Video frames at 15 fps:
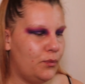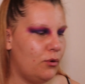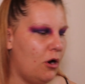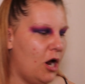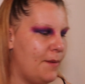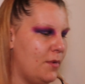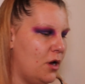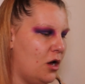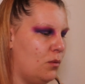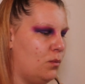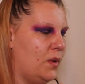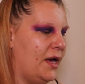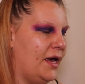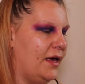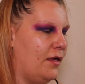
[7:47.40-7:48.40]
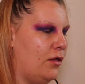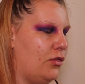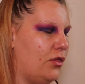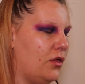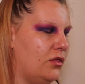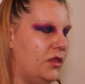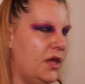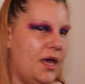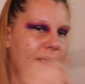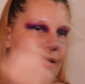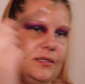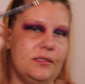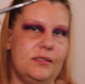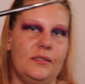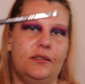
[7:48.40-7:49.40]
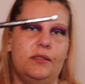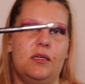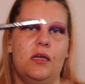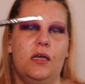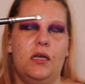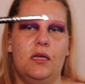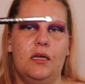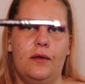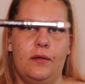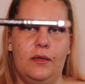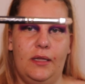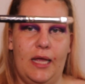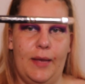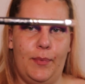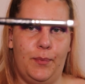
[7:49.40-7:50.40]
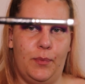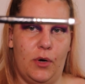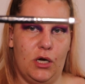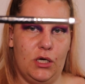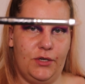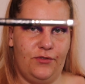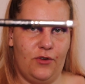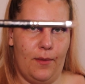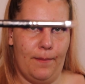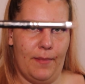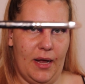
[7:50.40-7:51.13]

primer with this lip brush from